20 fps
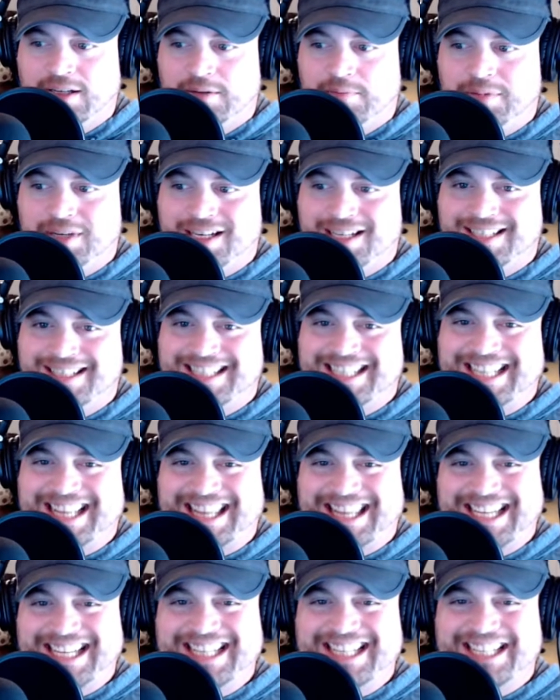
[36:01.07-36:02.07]
because the
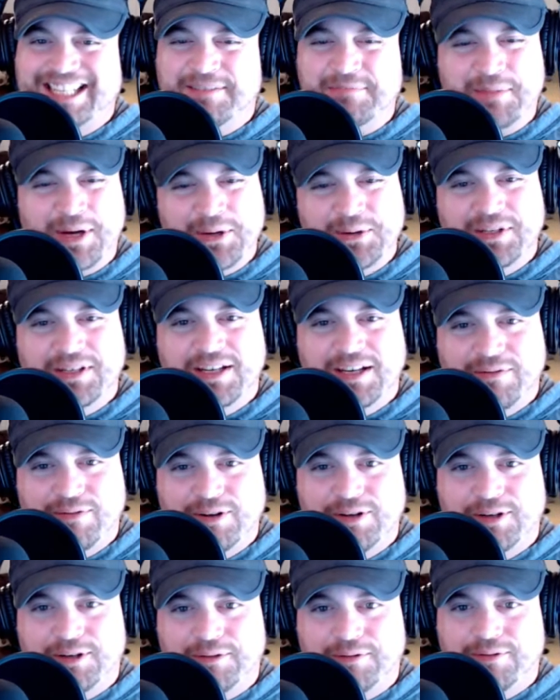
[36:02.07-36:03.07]
thing that's most
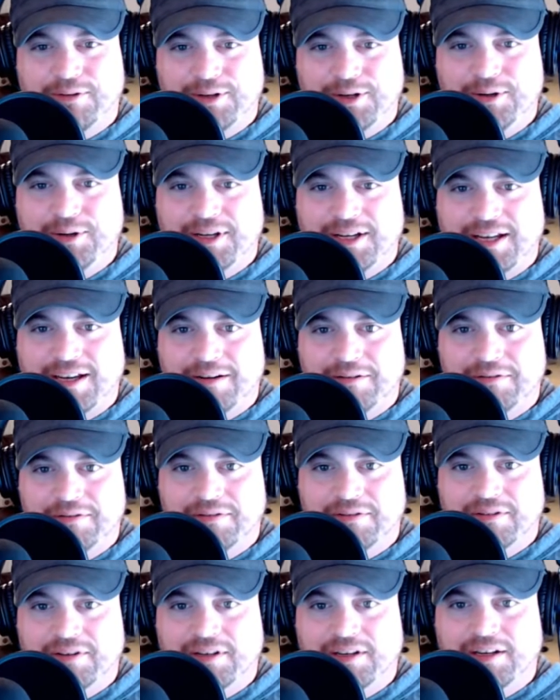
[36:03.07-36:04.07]
difficult for you to
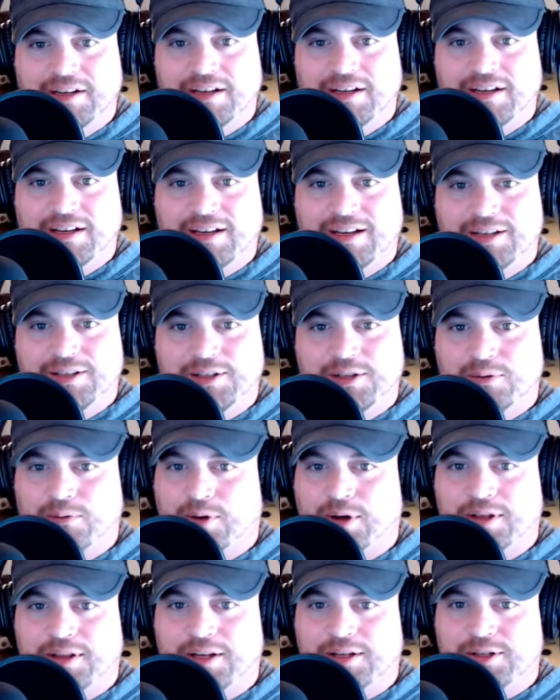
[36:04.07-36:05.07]
give is the
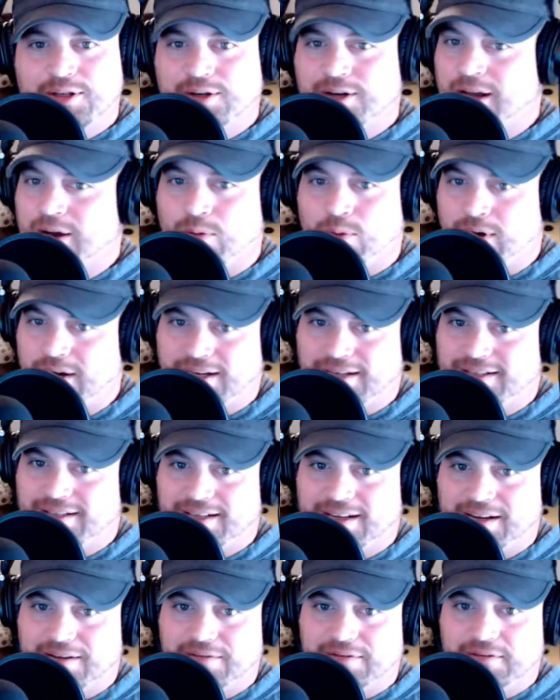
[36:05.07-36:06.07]
one that you're not wanting to
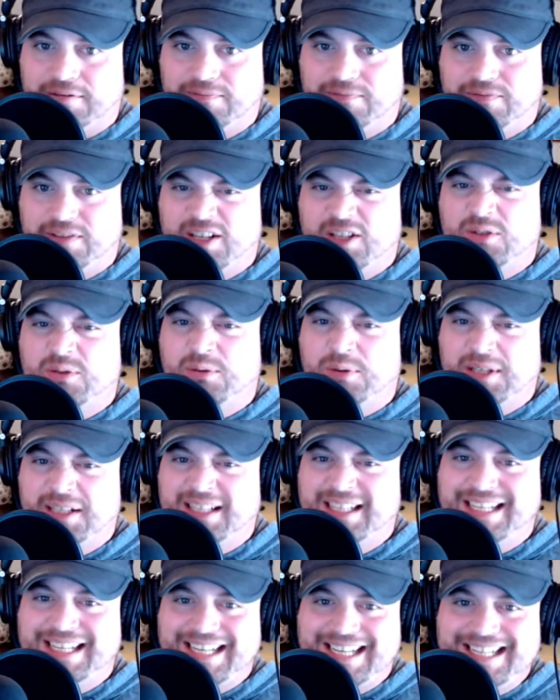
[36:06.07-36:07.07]
give. It's
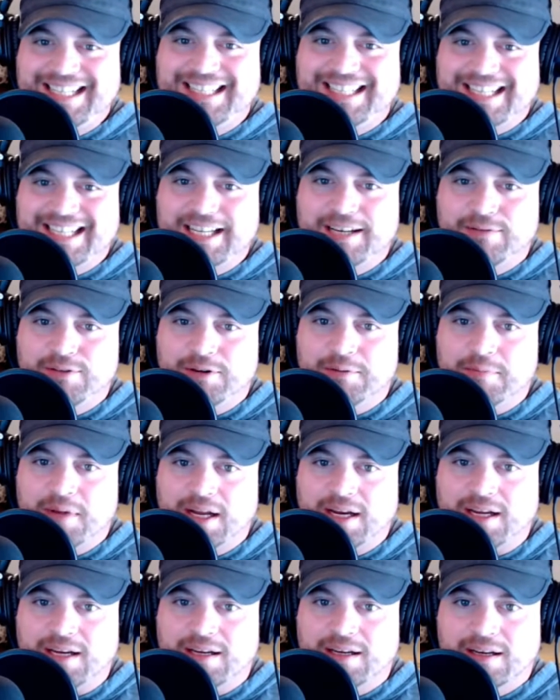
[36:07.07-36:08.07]
really easy to give your
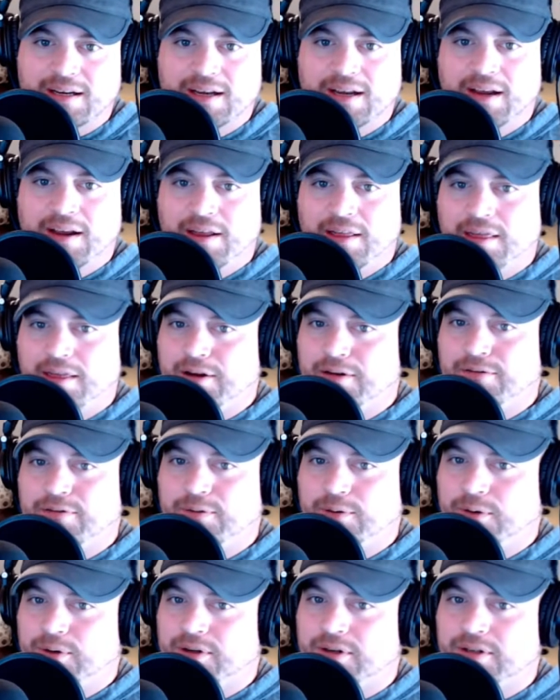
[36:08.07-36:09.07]
money.
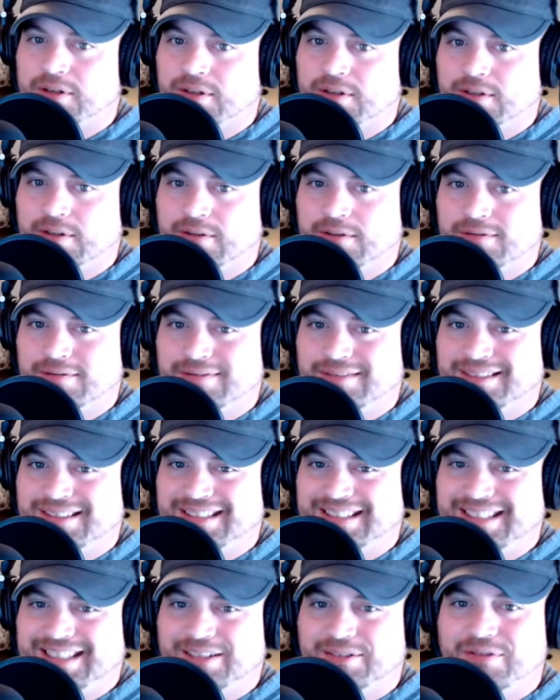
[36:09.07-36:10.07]
Therefore,
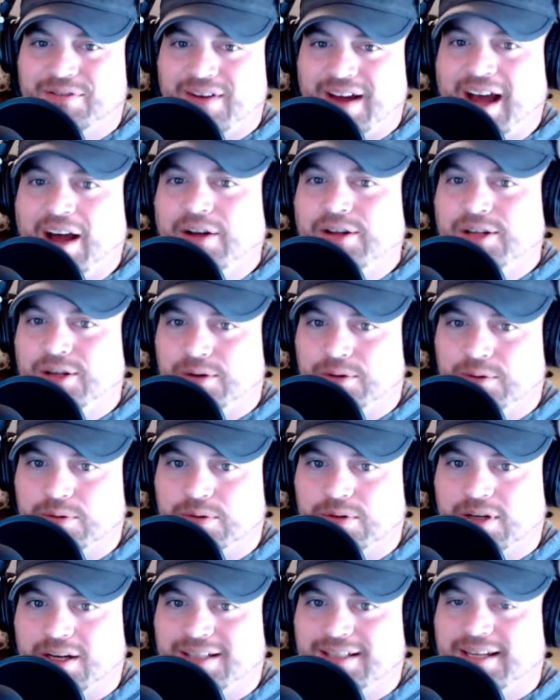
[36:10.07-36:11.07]
your
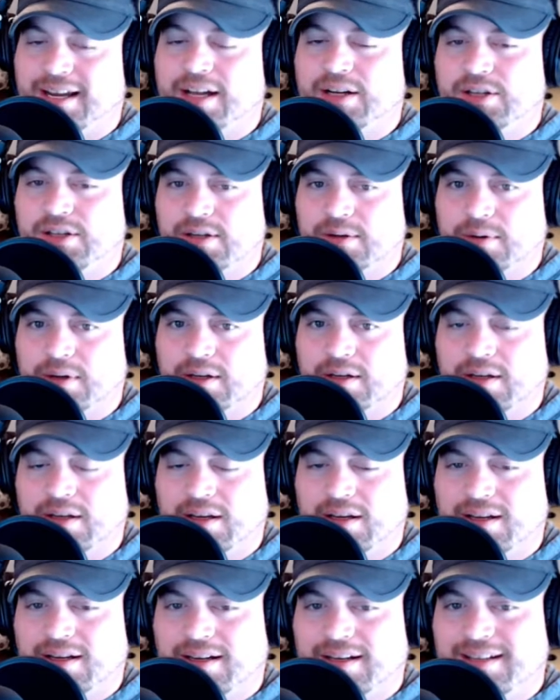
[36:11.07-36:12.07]
value attached to it
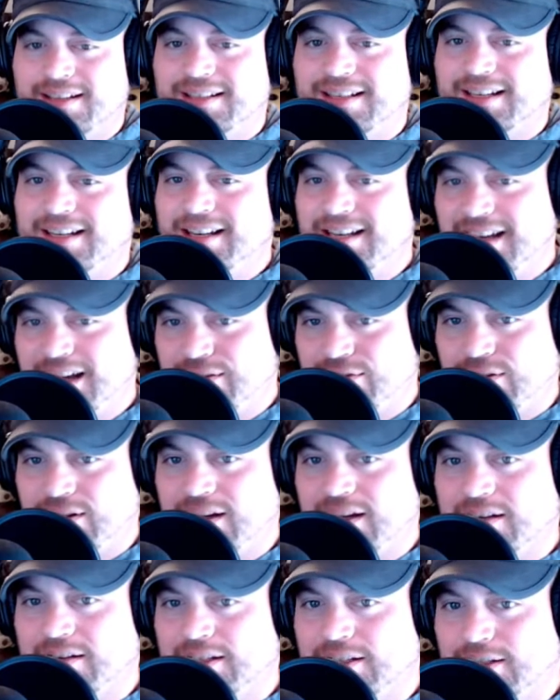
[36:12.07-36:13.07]
is
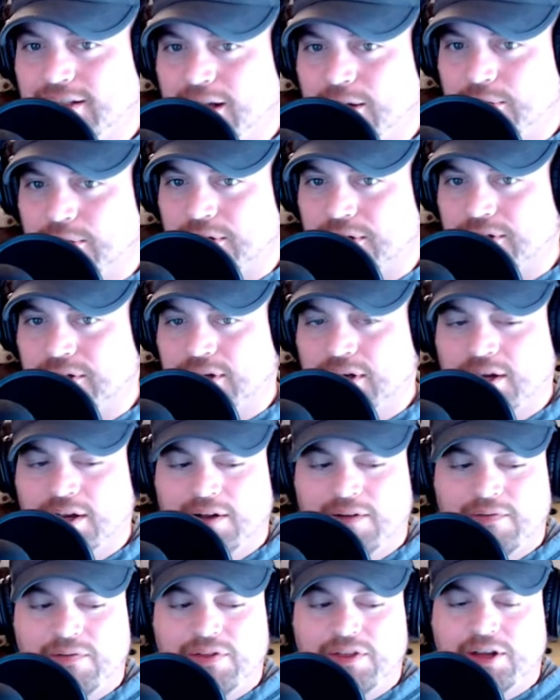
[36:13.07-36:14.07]
significantly lower
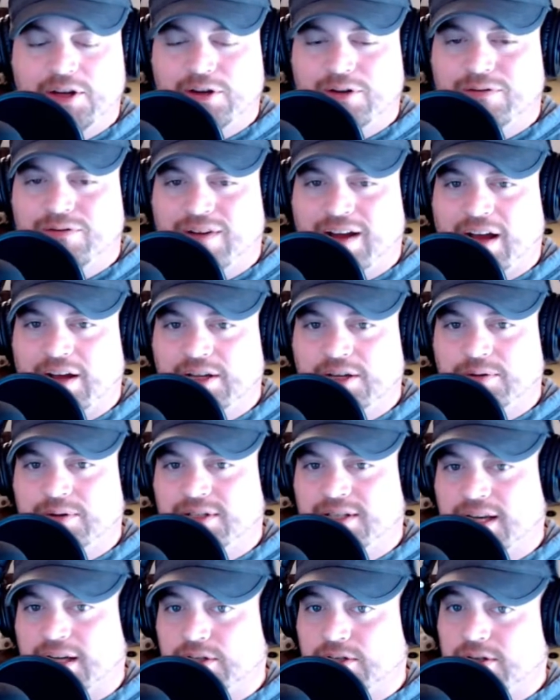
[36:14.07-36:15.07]
than your value
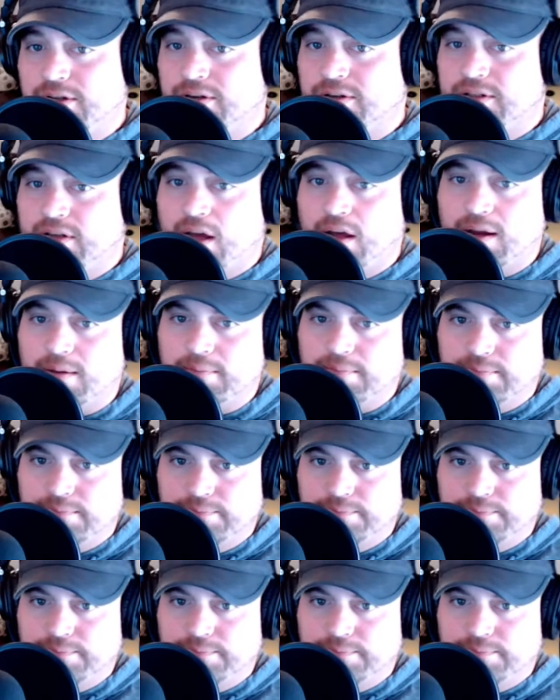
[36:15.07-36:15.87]
attached to your time.